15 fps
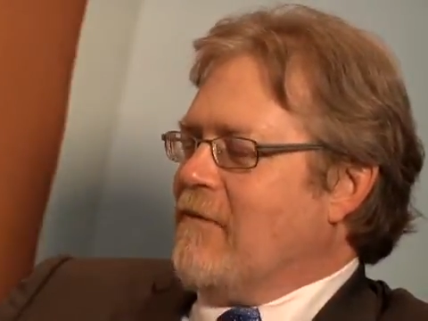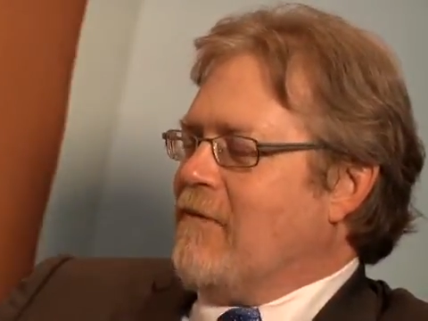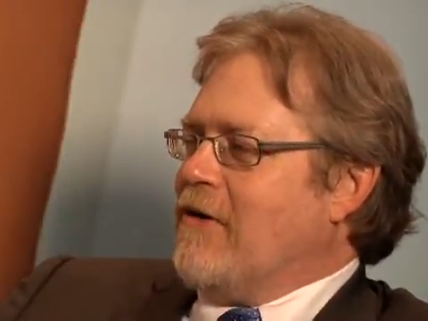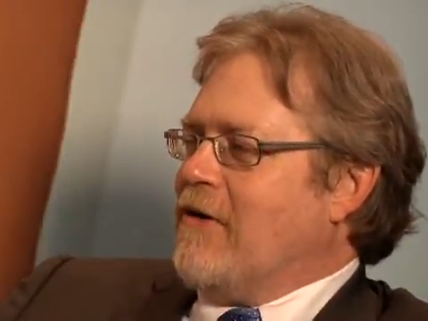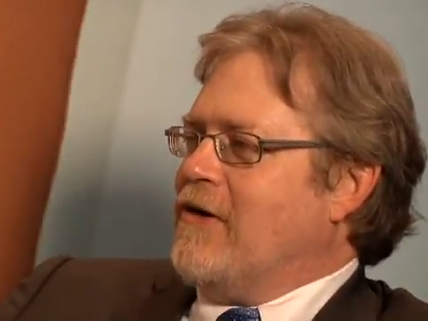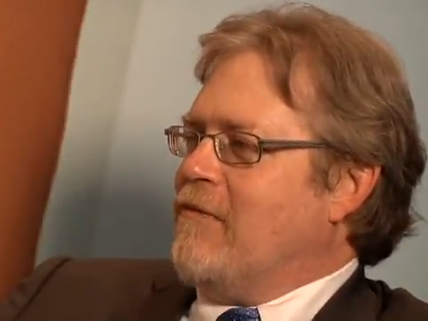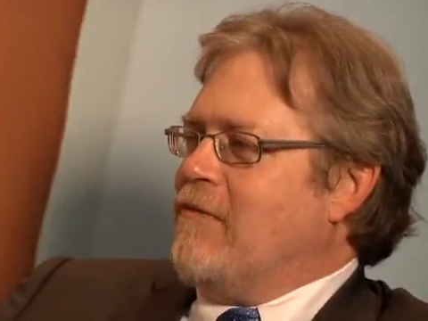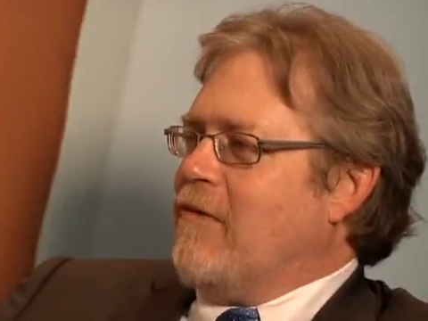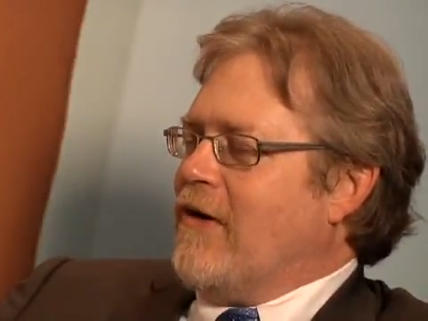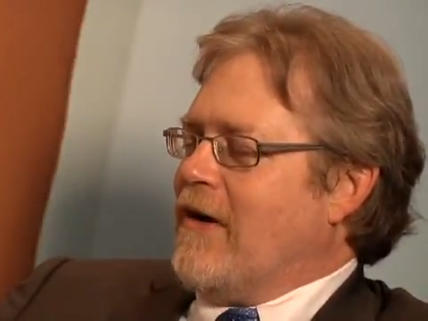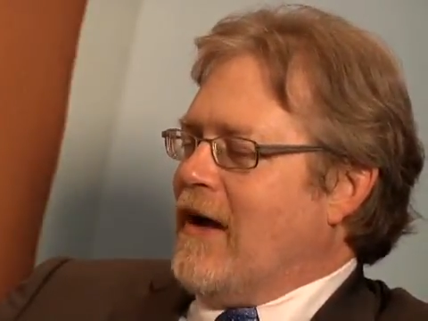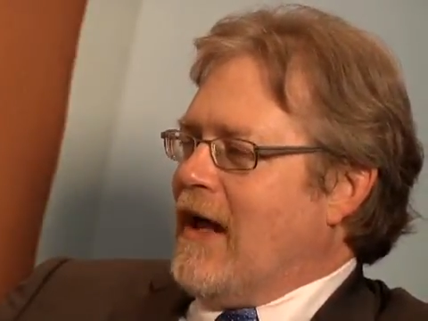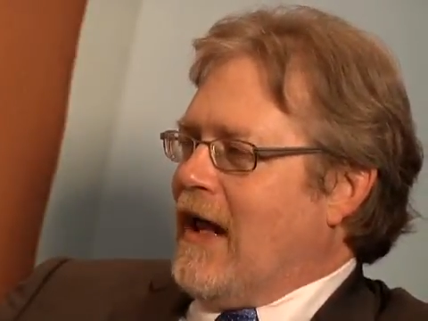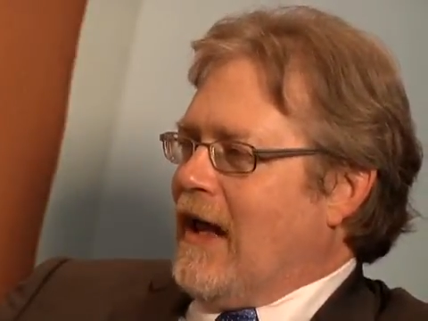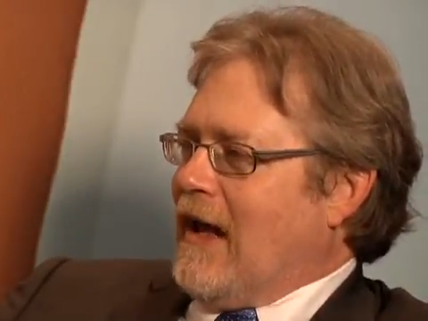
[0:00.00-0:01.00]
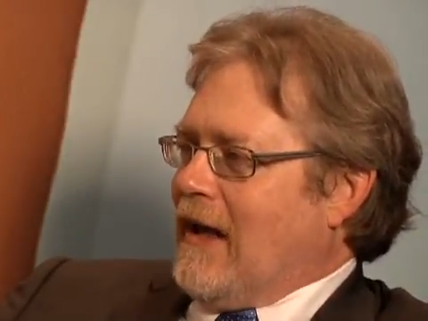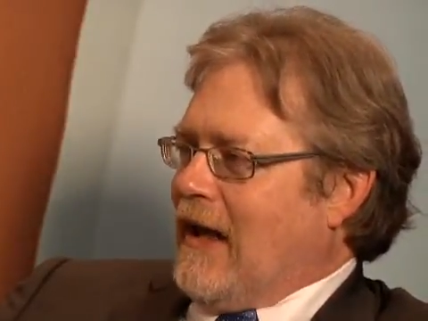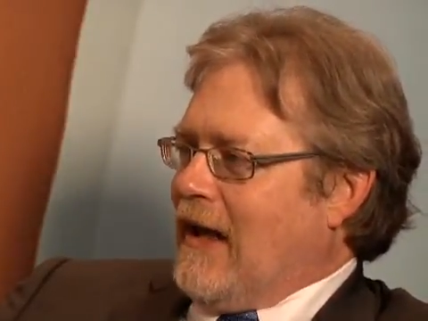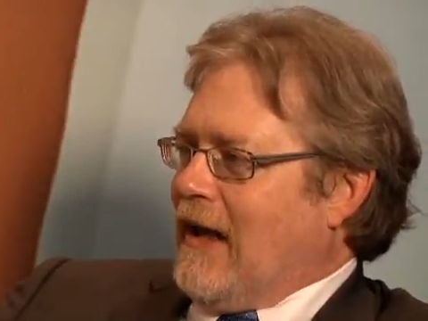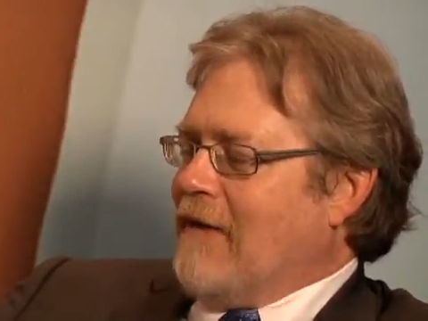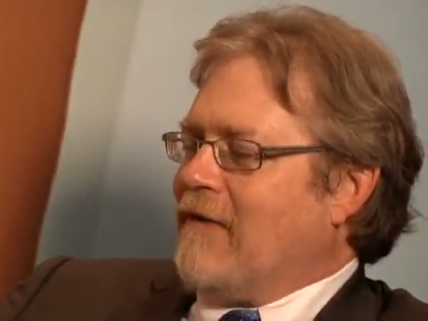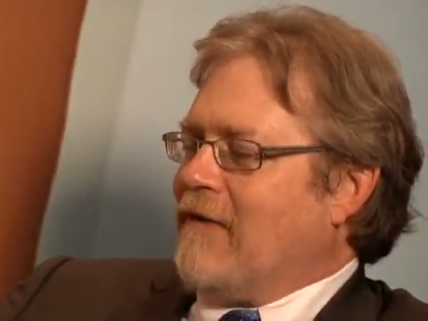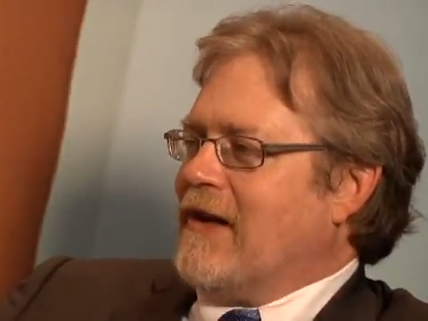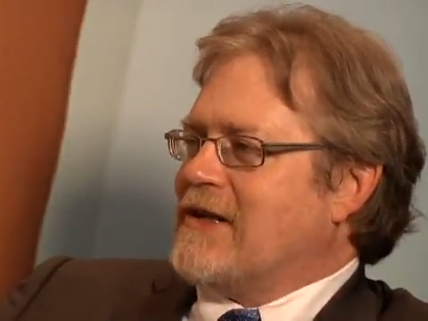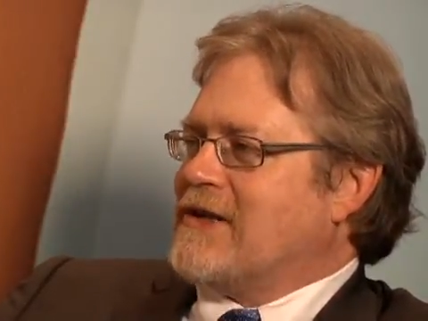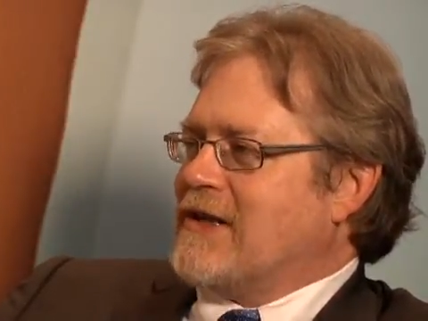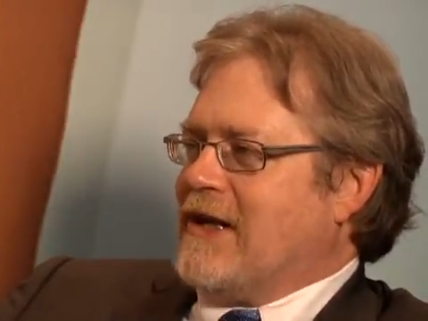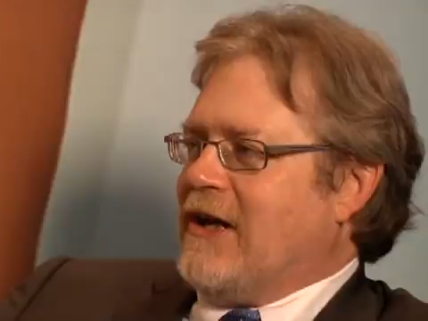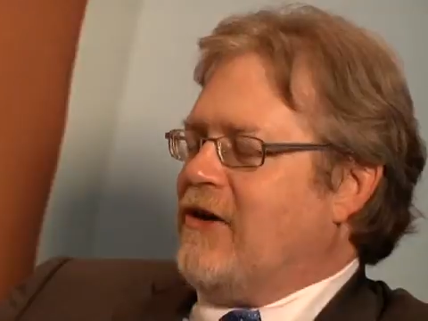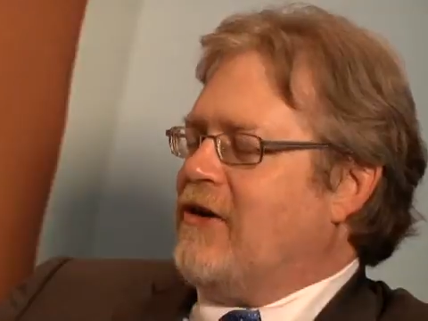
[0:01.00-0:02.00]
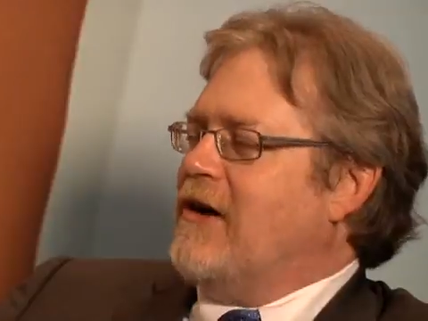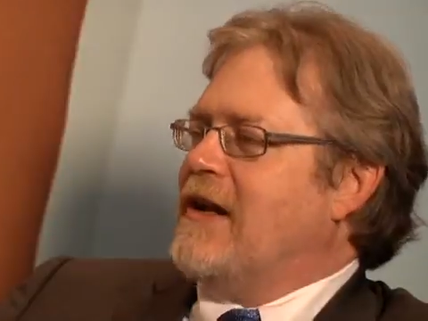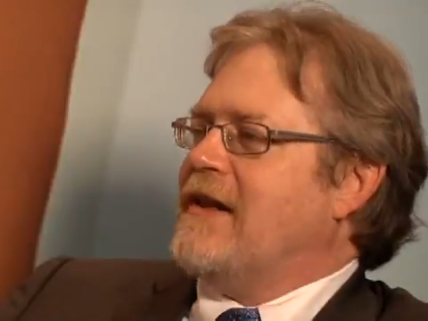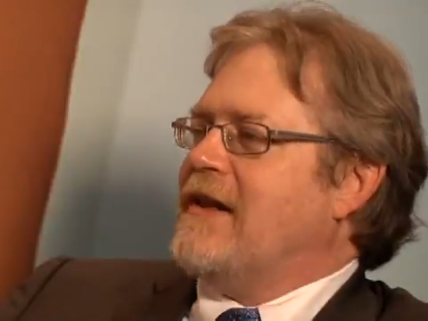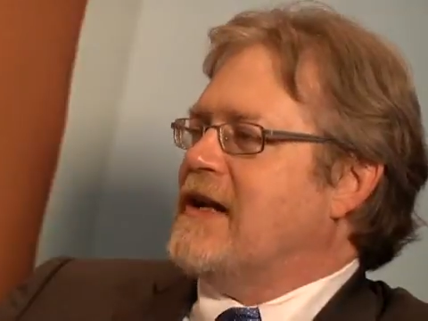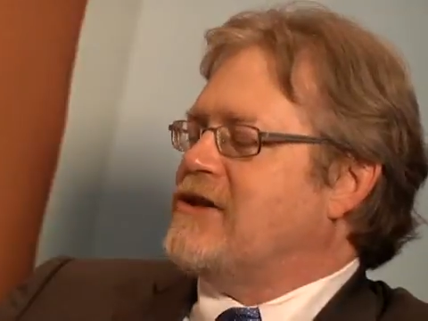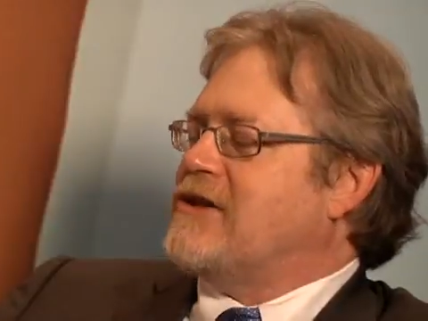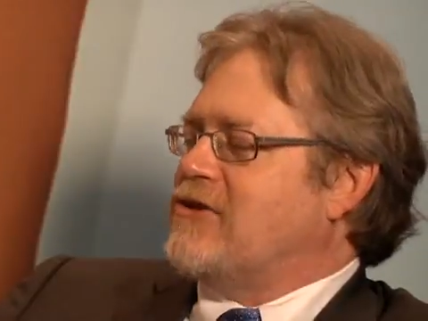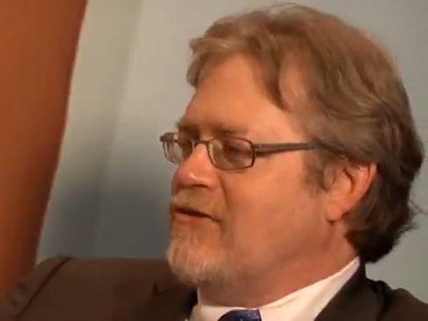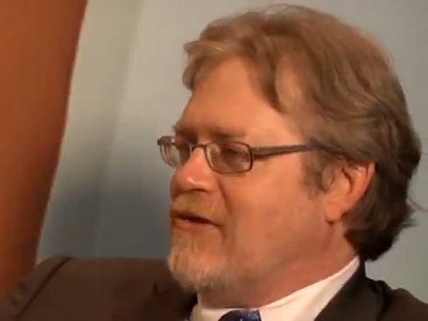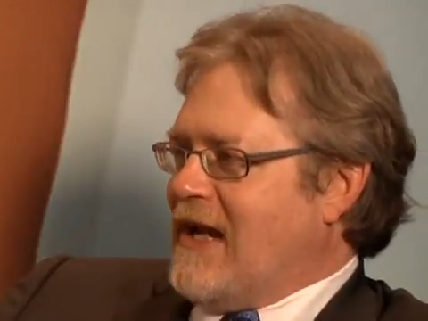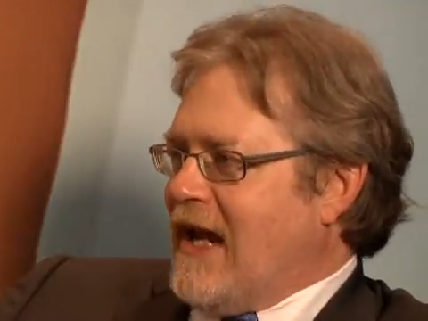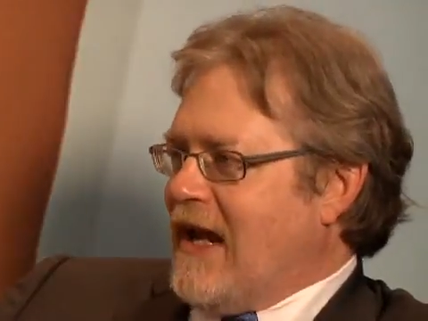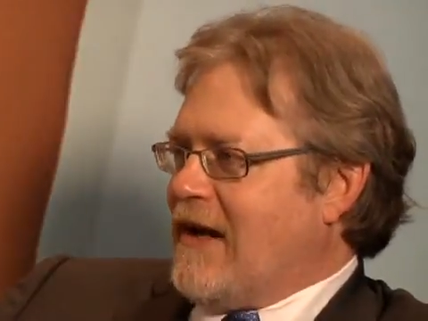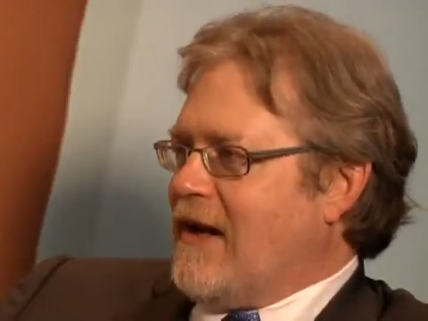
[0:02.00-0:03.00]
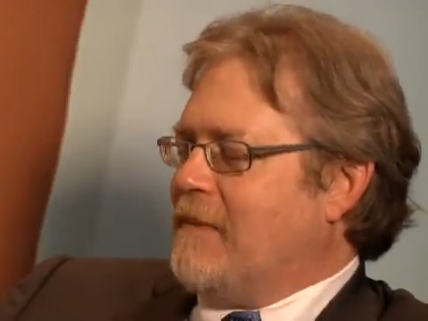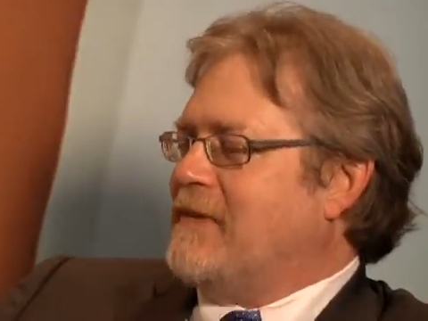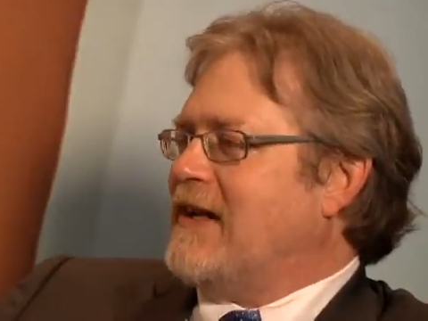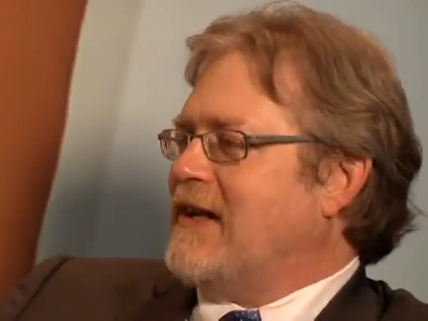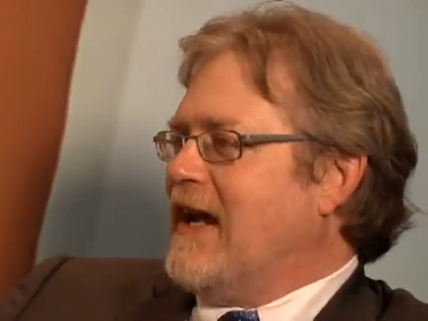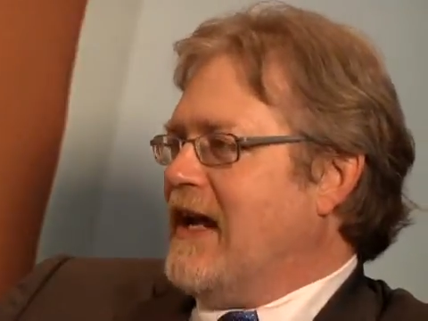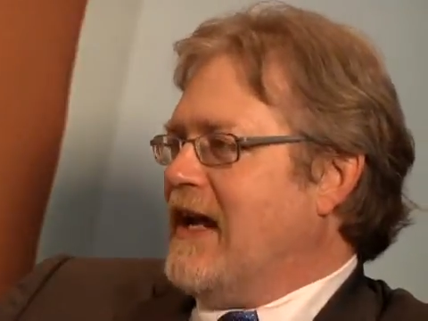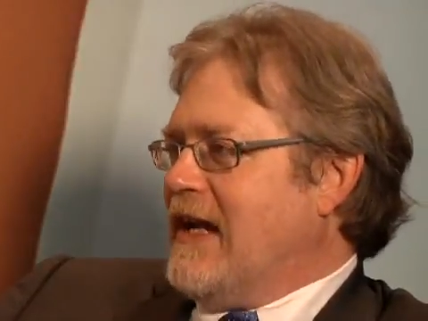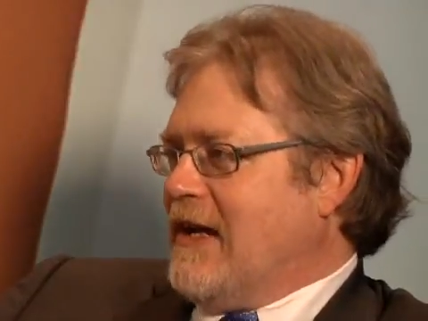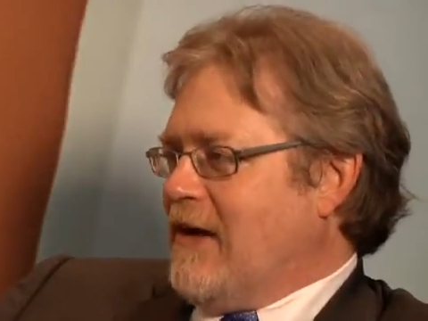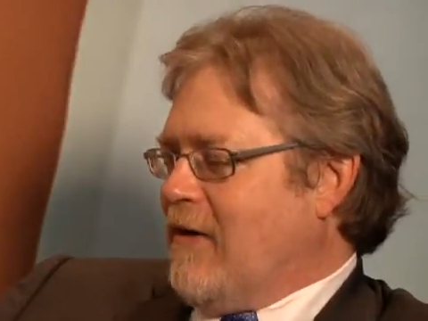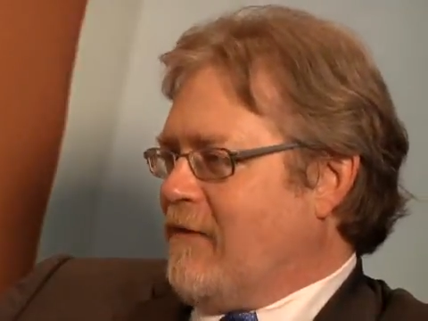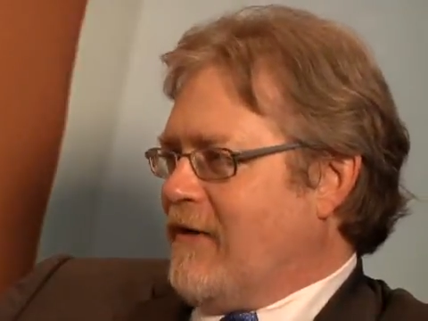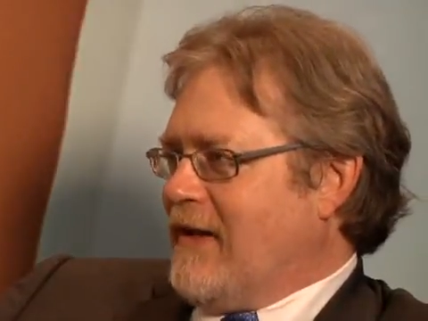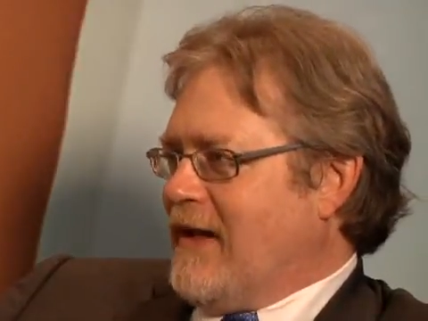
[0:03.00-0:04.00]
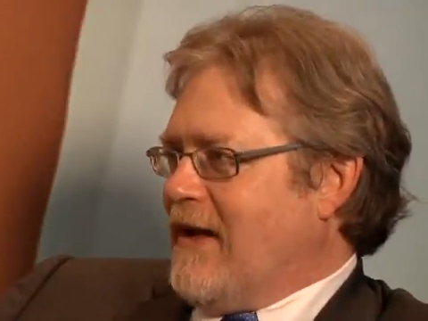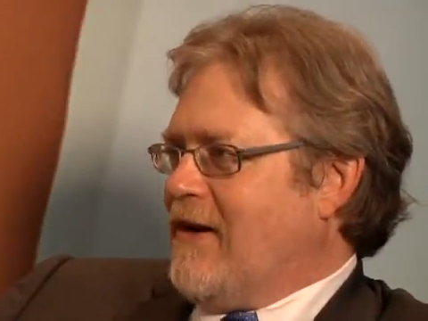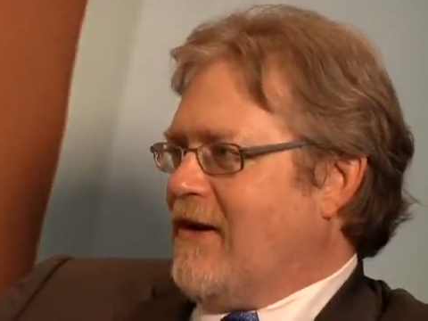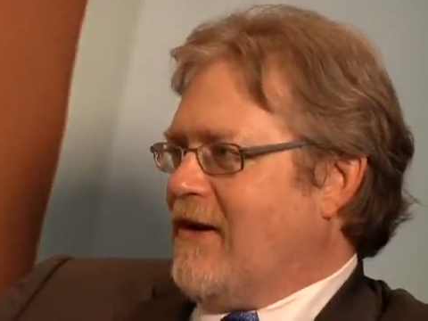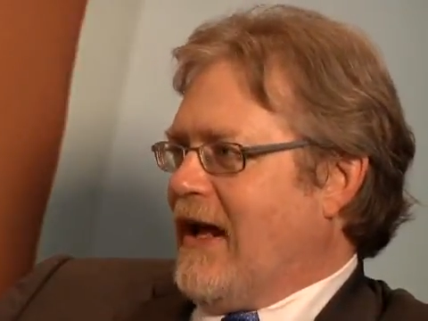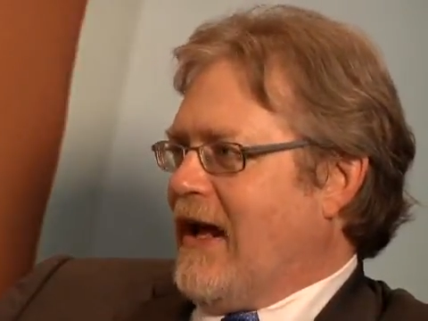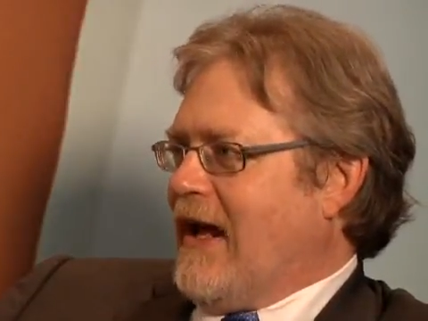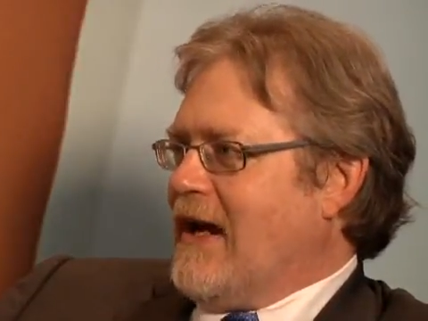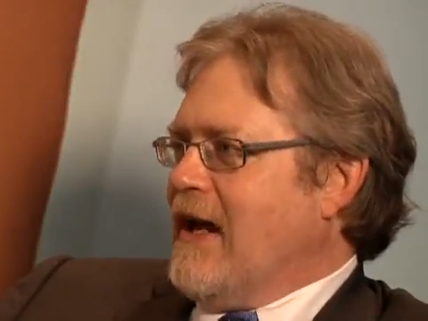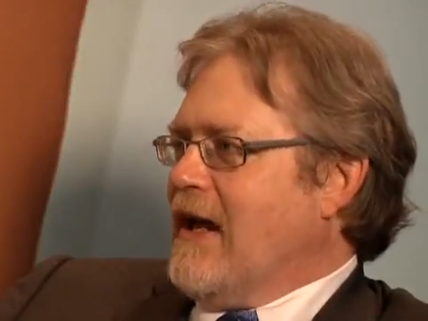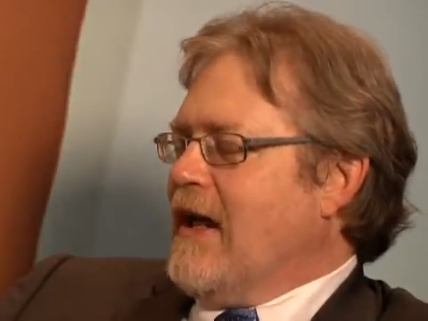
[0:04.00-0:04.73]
where you want a level of security that you can't obtain over the internet.